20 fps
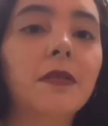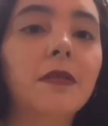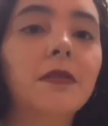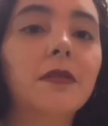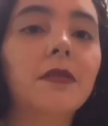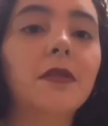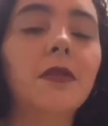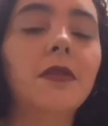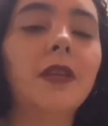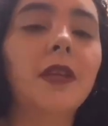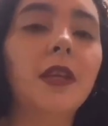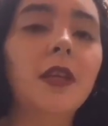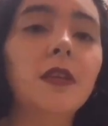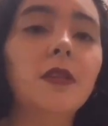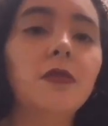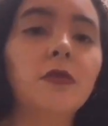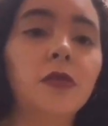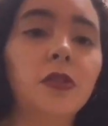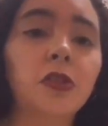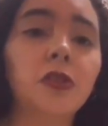So the key
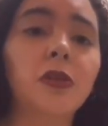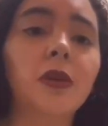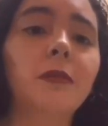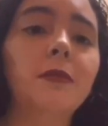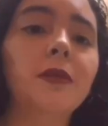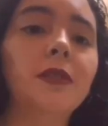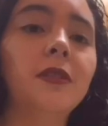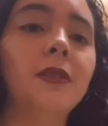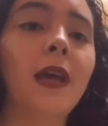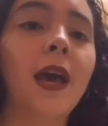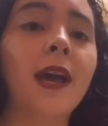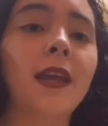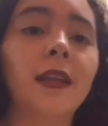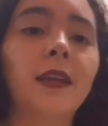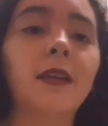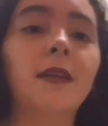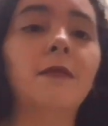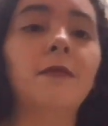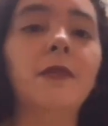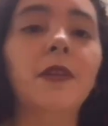to a shrub is adding
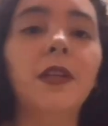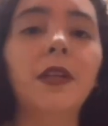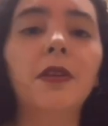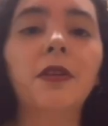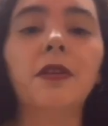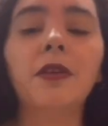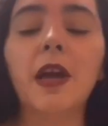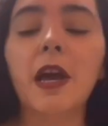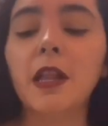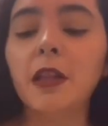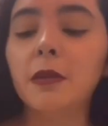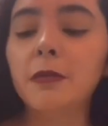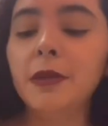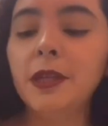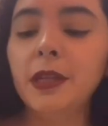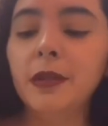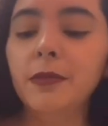a vinegar element.